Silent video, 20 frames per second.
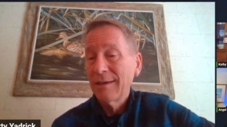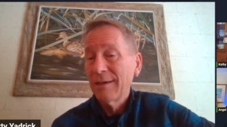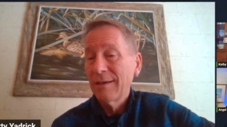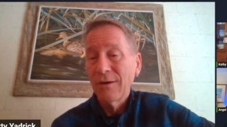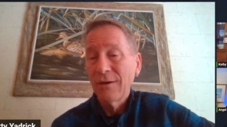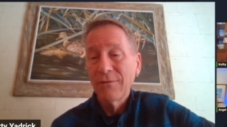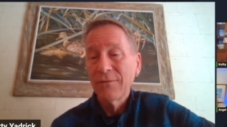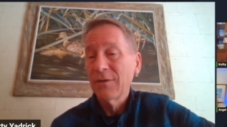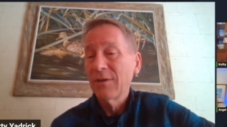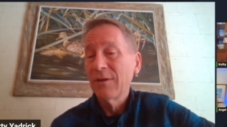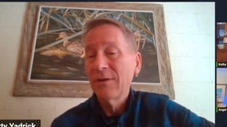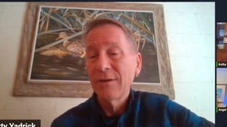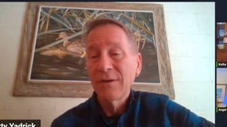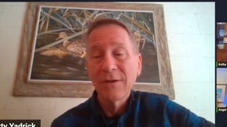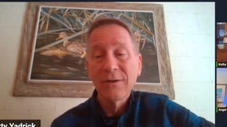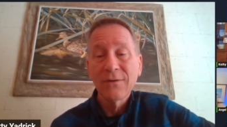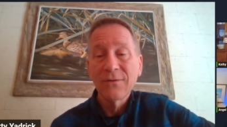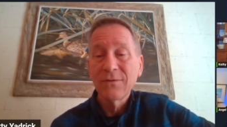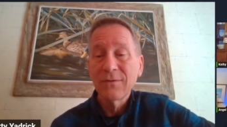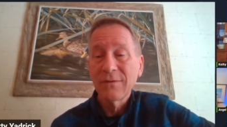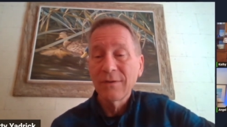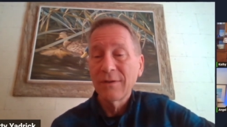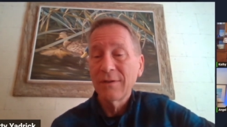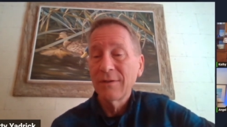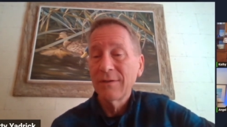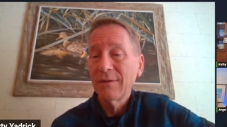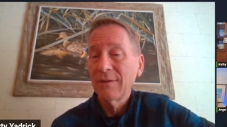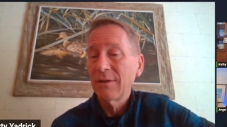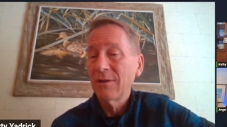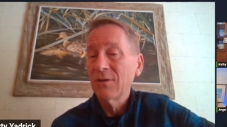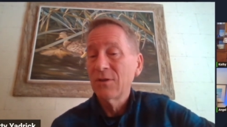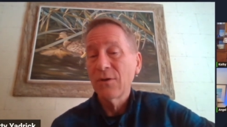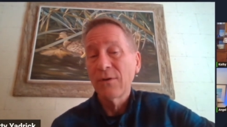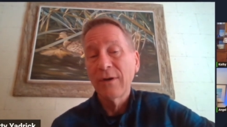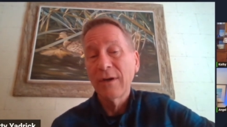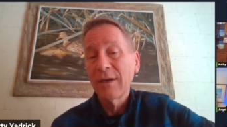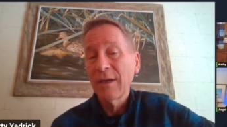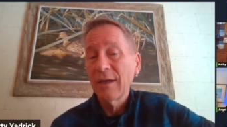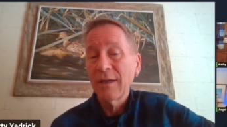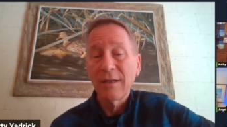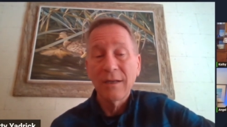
over the years and enjoying it.